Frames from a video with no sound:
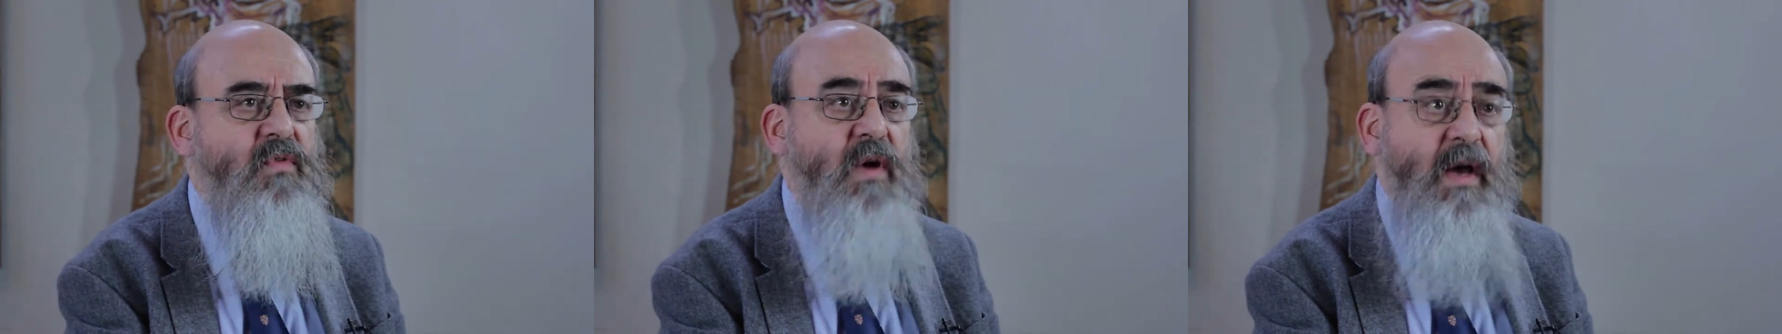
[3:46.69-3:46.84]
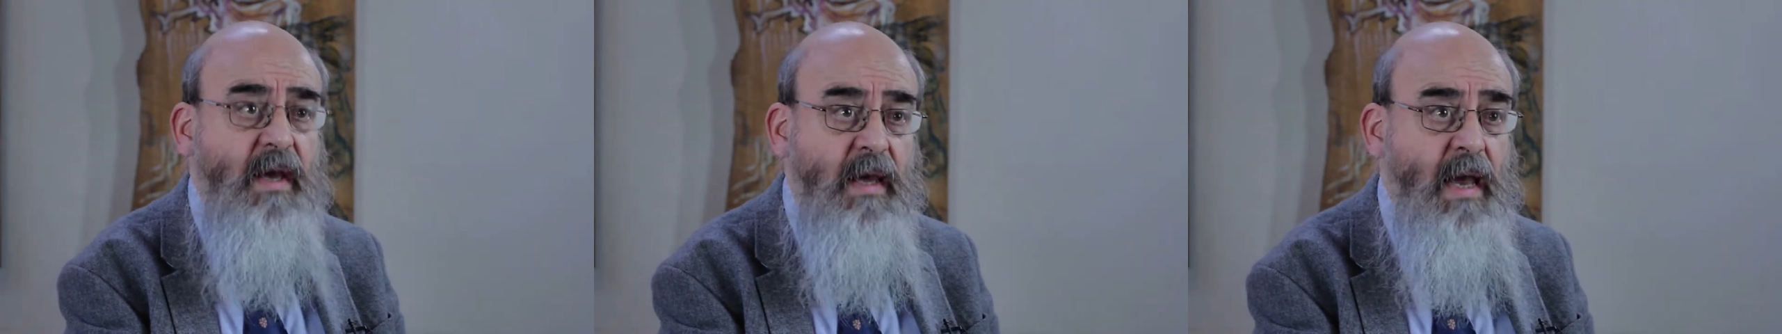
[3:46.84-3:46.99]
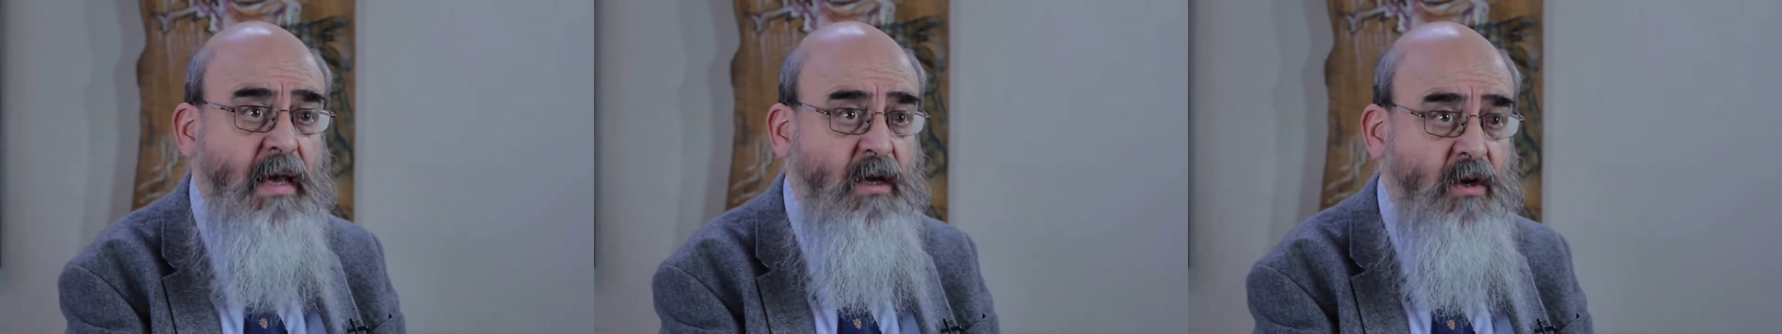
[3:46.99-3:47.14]

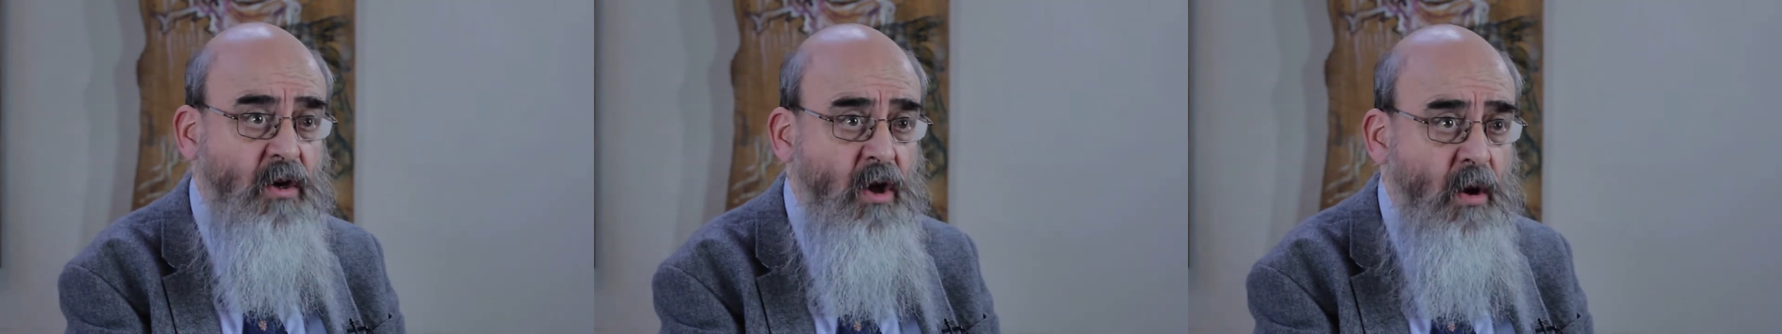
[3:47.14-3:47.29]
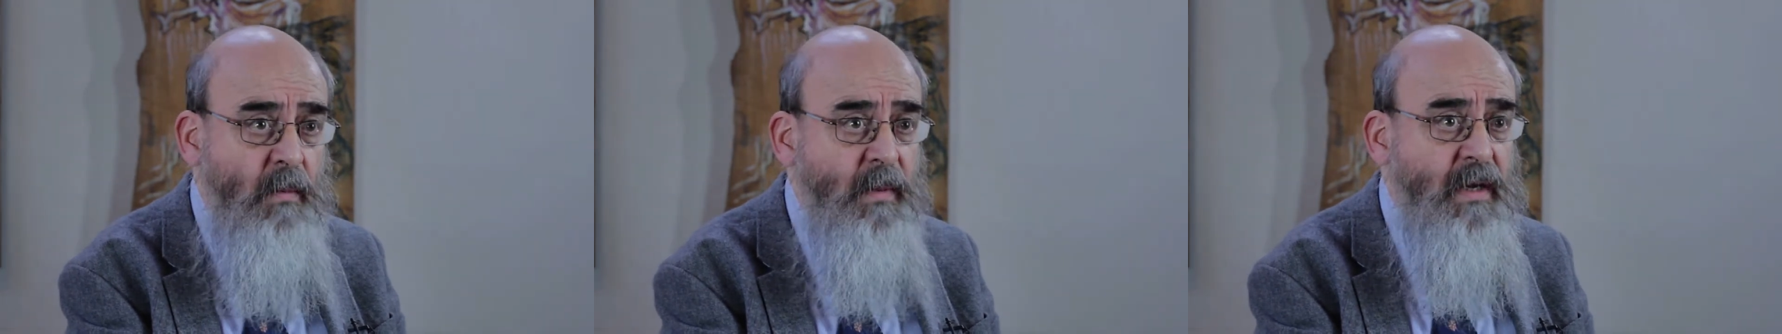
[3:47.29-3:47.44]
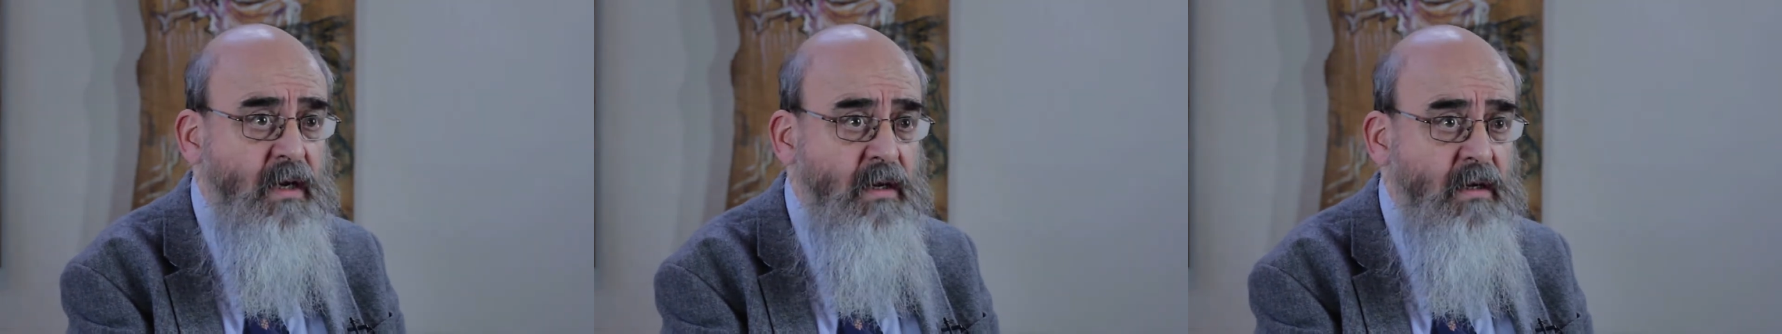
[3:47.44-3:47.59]

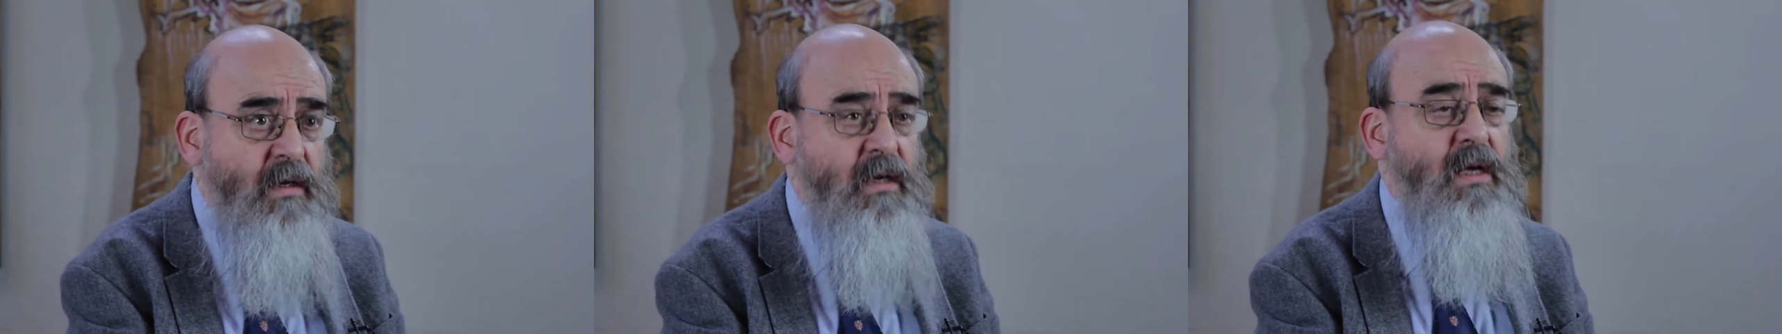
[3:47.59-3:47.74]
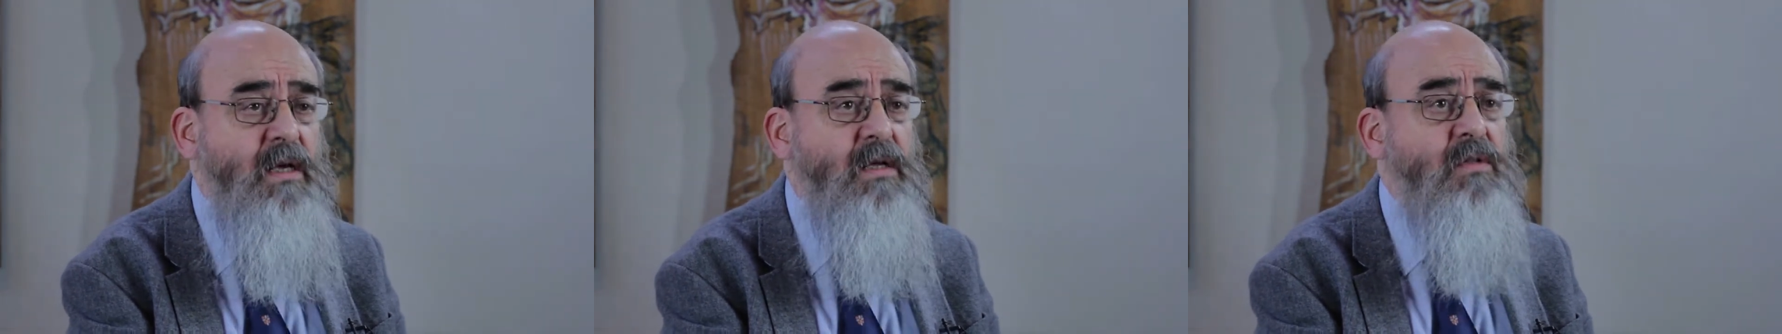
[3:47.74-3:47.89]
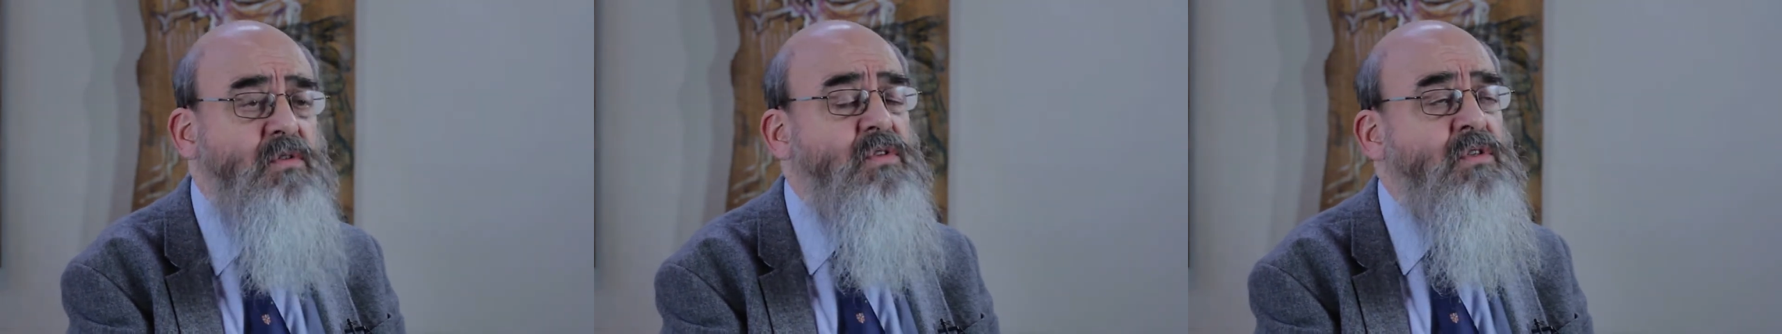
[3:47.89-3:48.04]
economic
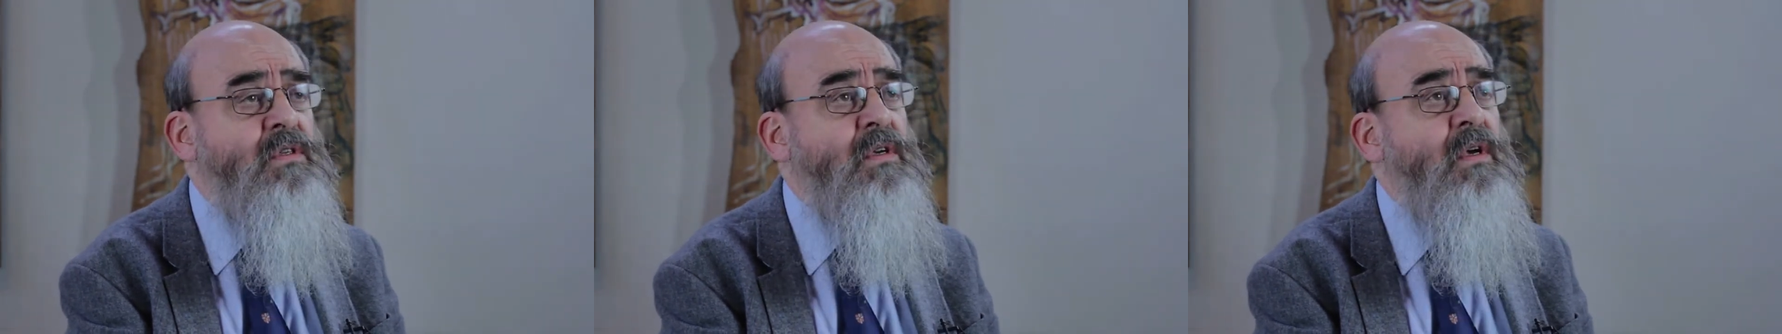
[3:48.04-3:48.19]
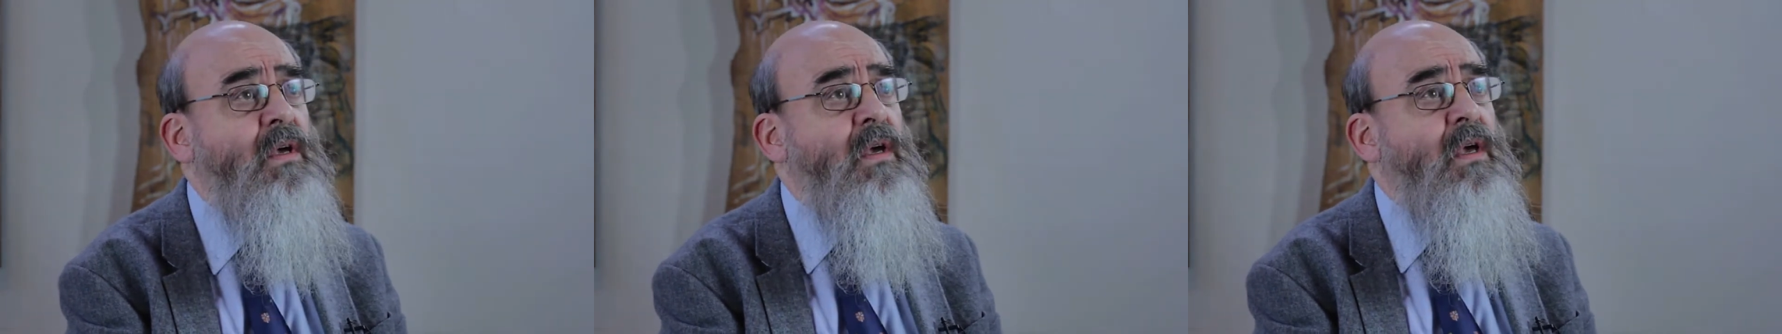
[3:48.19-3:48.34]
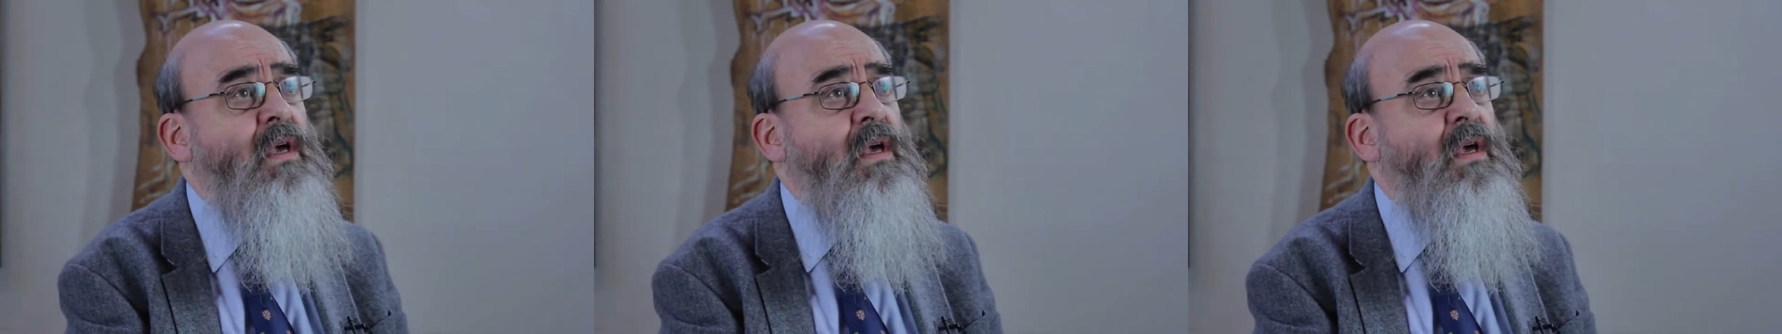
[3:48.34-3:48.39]
needs,